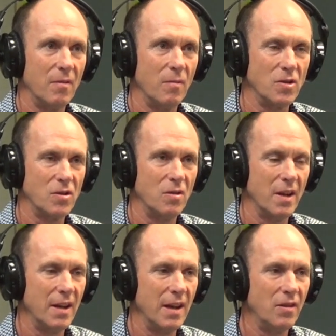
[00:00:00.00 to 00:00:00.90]
what's called
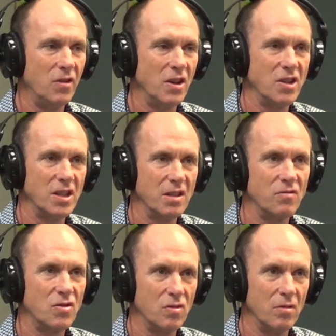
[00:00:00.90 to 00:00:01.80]
a
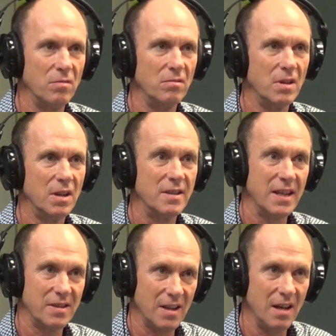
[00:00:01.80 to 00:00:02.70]
digestive stool
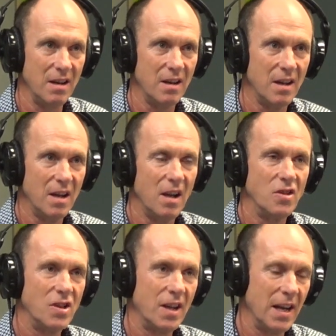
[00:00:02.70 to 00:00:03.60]
test done.
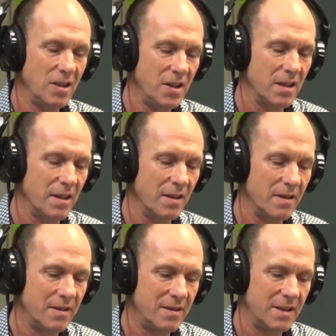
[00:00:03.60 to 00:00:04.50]
So you can actually
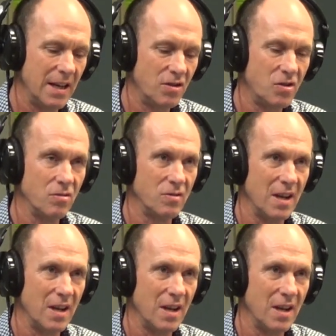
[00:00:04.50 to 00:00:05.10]
get a stool